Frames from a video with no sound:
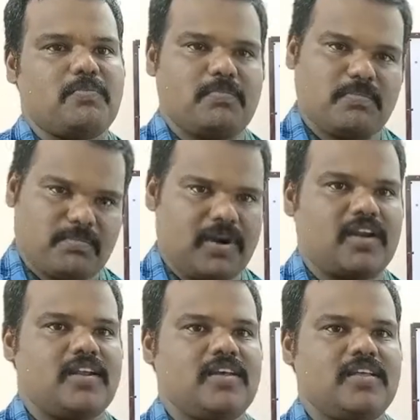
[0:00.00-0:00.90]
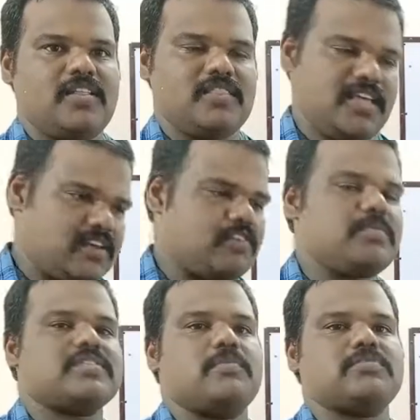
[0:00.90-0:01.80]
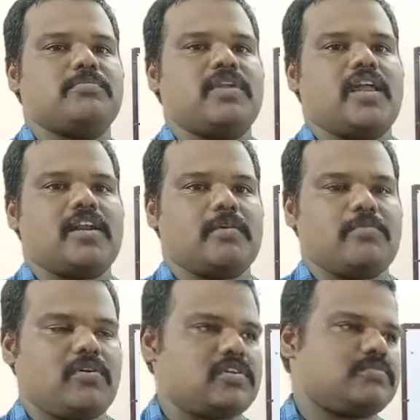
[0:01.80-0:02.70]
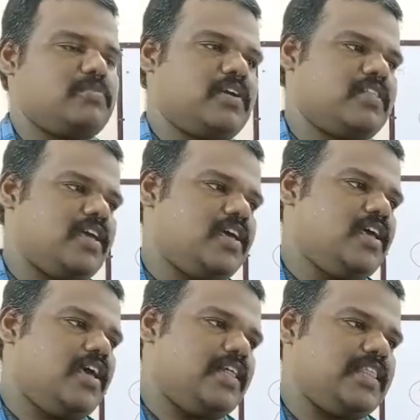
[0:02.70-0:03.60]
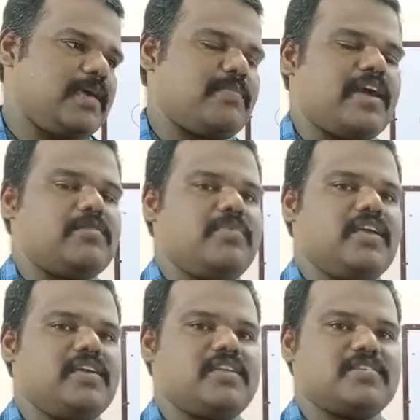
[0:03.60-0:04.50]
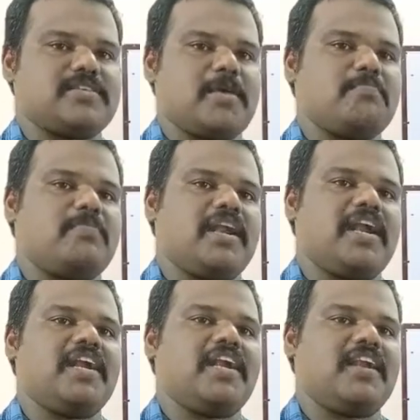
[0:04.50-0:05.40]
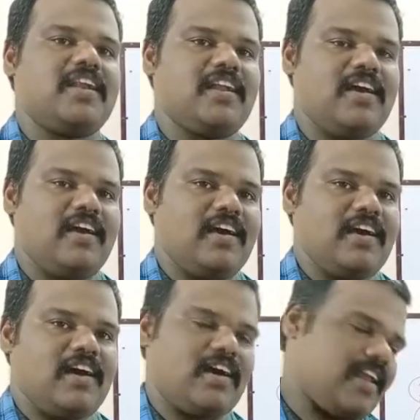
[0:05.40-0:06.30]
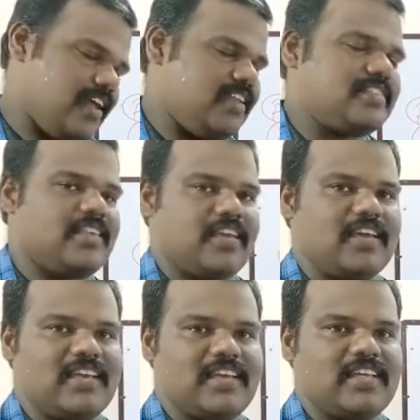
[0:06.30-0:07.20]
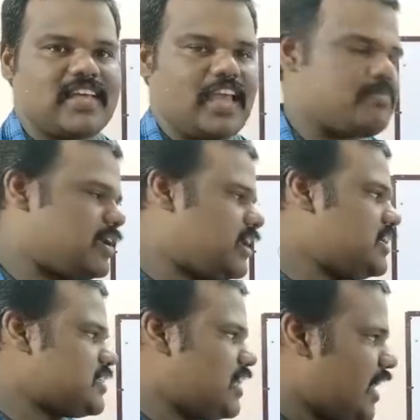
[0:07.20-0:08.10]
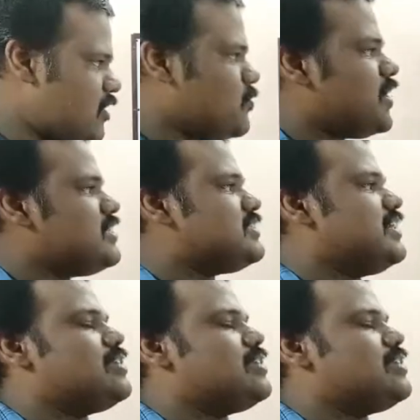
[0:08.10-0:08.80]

but there will be some similarity because they might be in the same blood or anything can be considered. Likewise, in